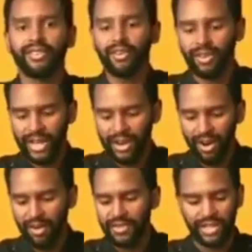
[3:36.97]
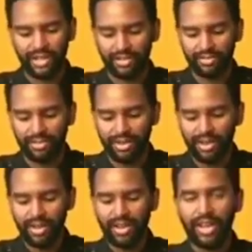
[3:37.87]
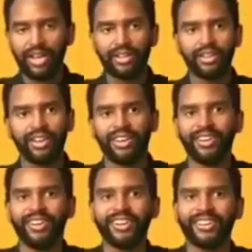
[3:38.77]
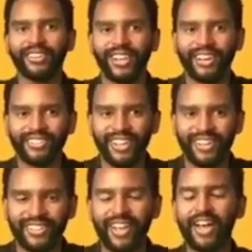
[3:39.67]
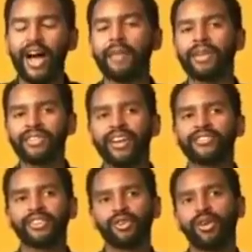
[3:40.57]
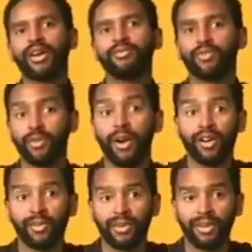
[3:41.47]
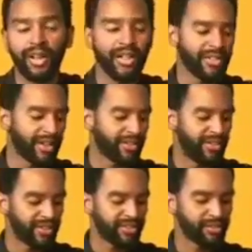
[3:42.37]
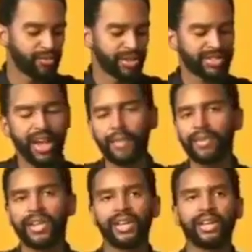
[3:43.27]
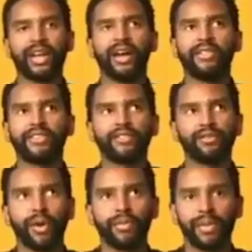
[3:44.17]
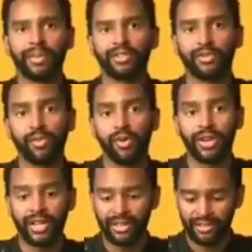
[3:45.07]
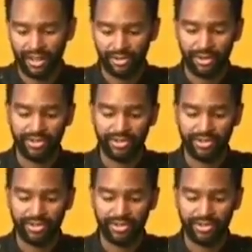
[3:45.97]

Hurricane Harvey did in the United States. I mean, it's actually quite remarkable that this is what's happening and this is what people are supporting in this country.